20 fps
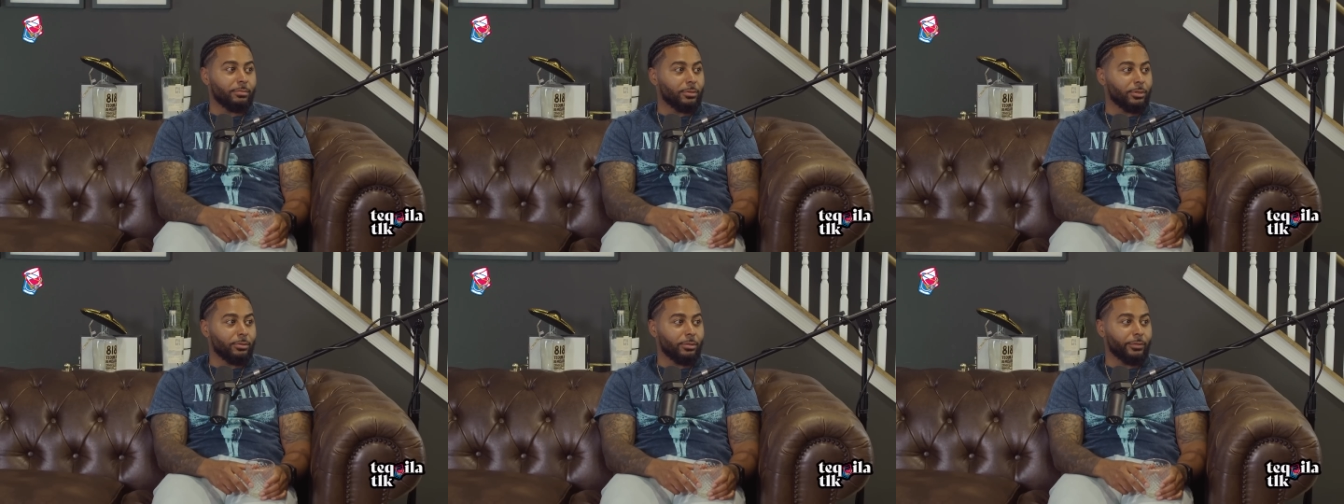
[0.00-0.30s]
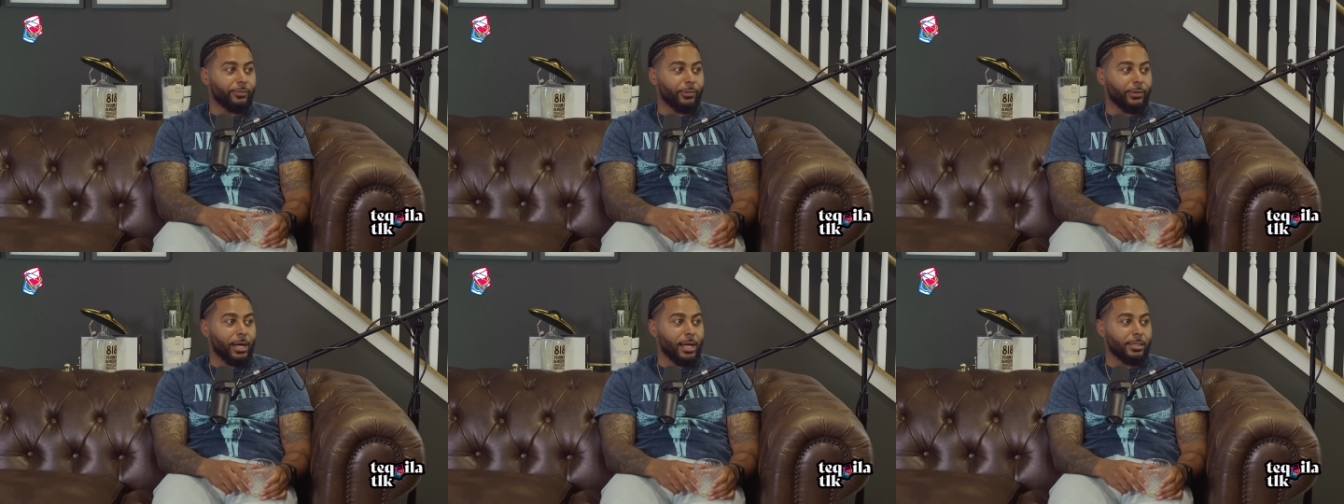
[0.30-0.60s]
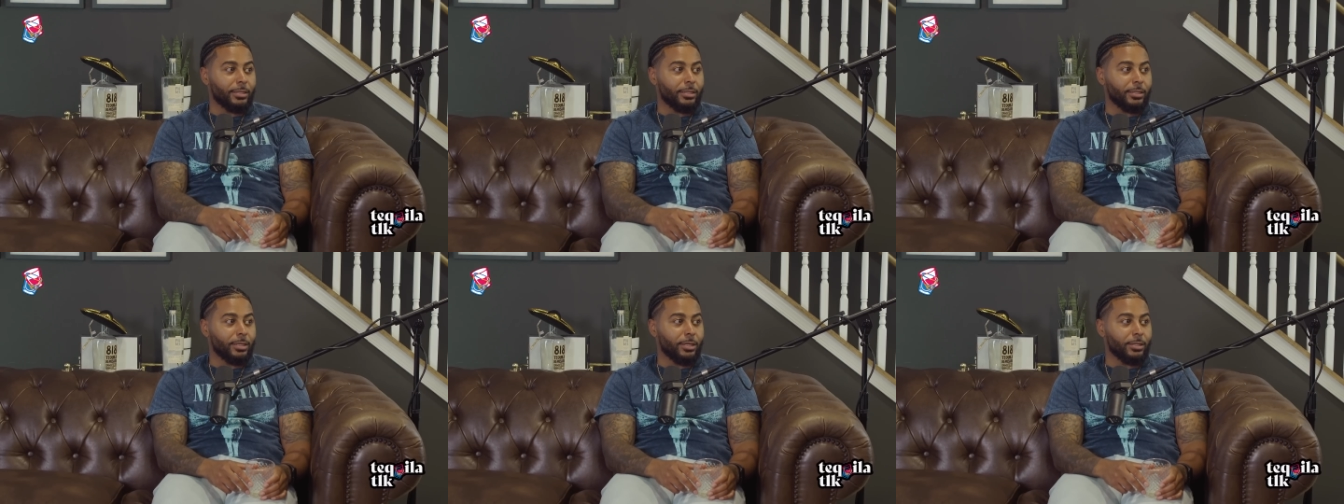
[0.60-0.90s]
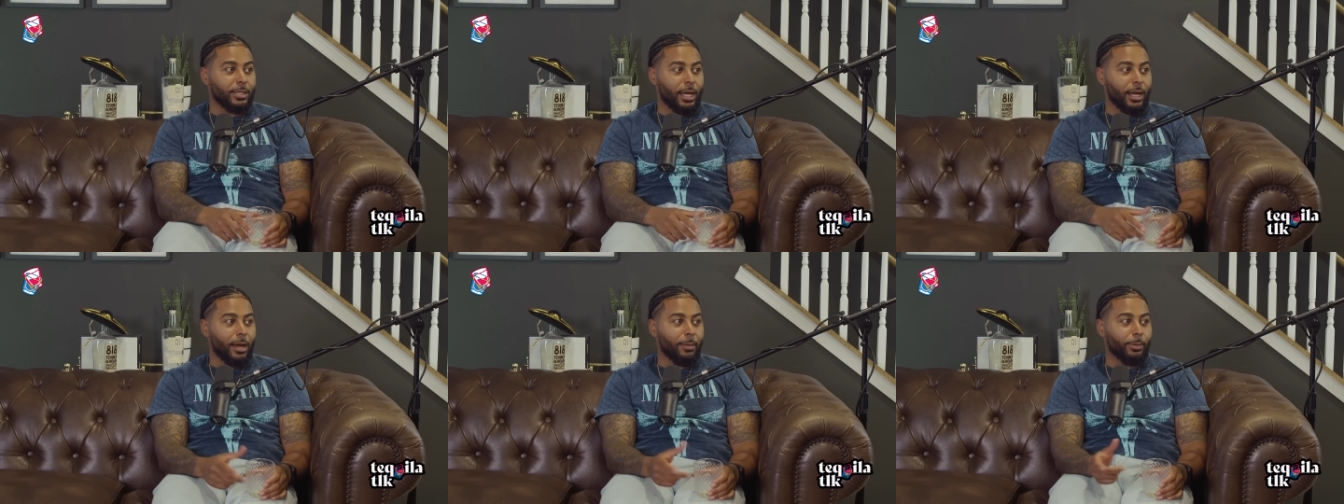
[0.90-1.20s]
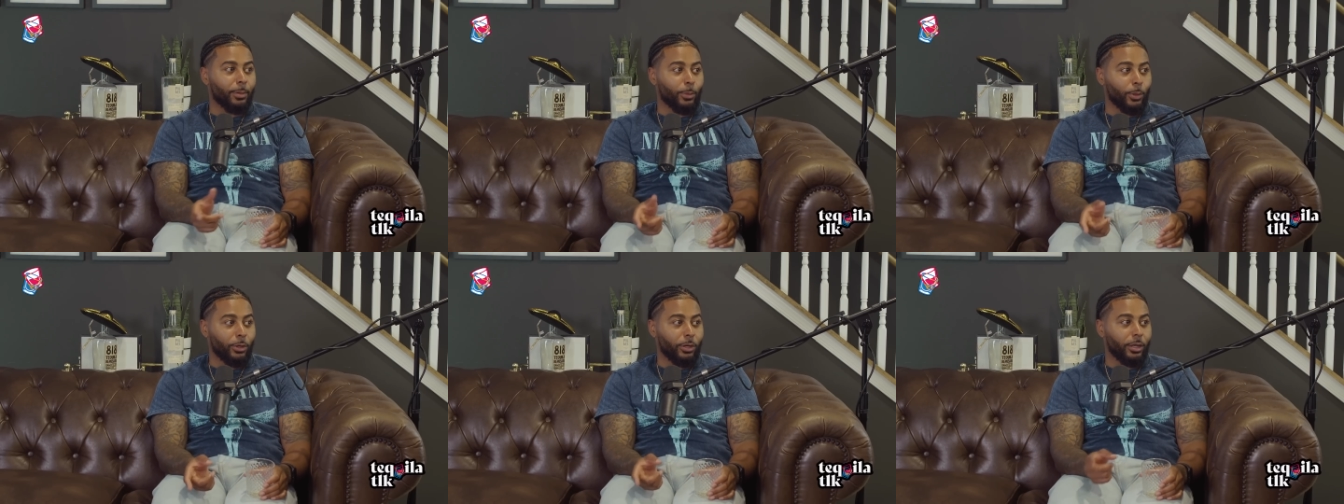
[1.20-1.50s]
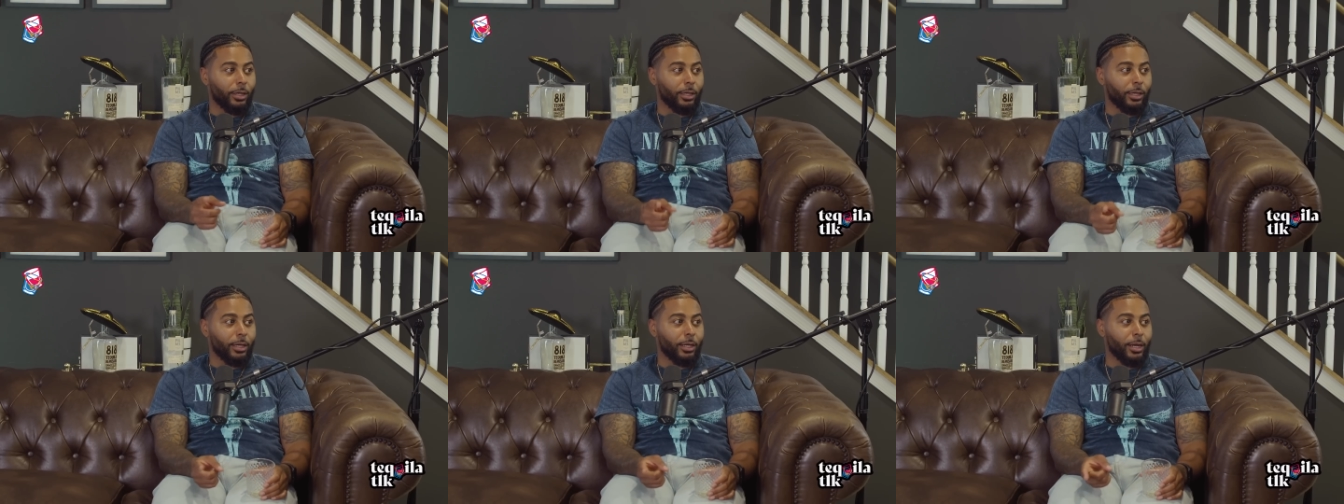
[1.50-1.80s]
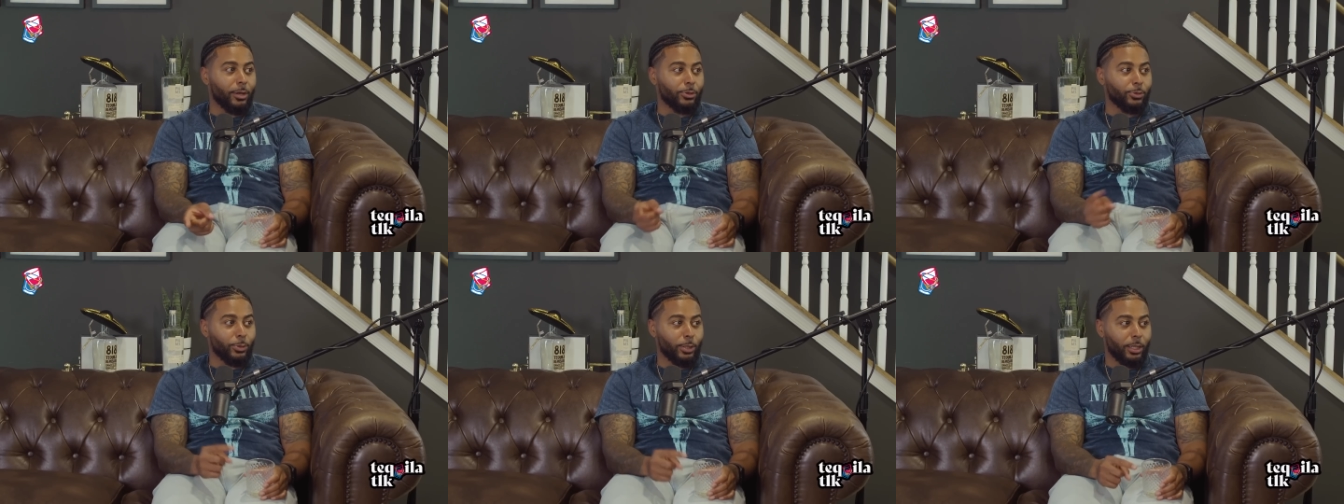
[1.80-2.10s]
doing Verizon sales. I got promoted
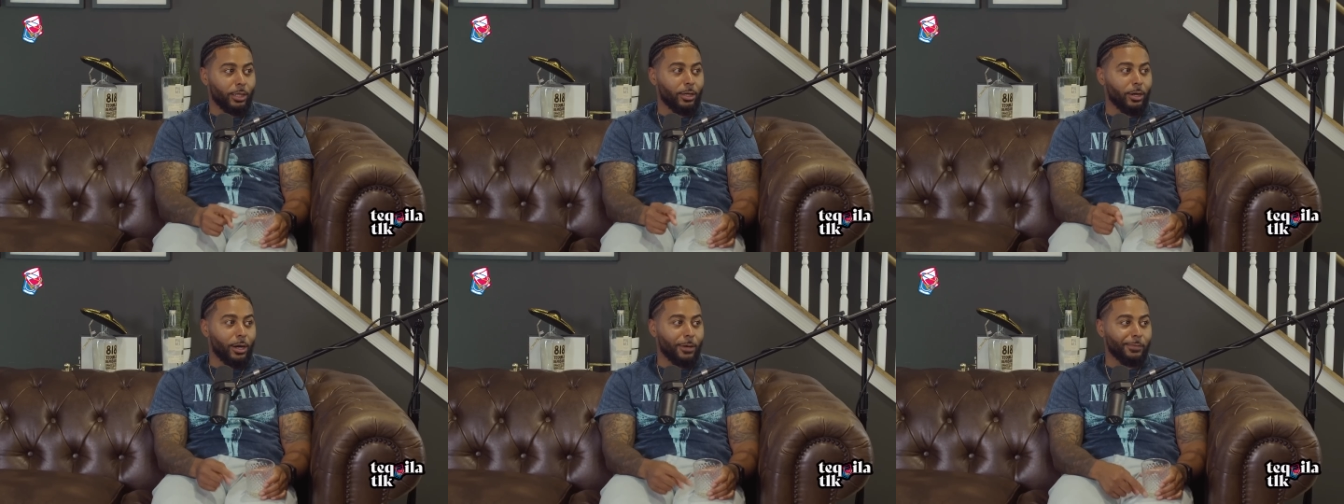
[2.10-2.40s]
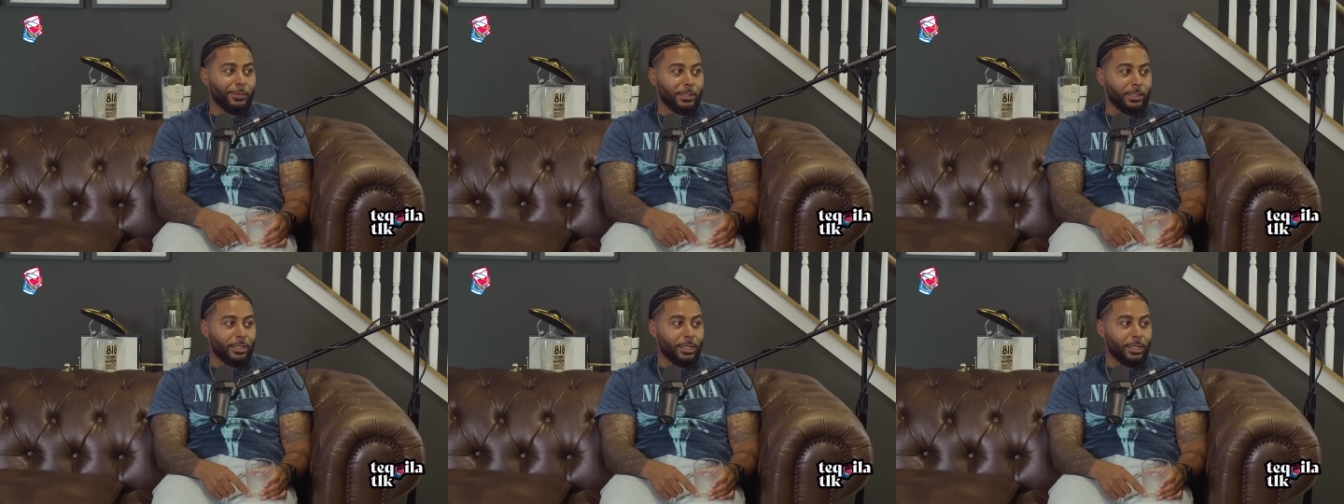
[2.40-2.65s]
again. I was running the office.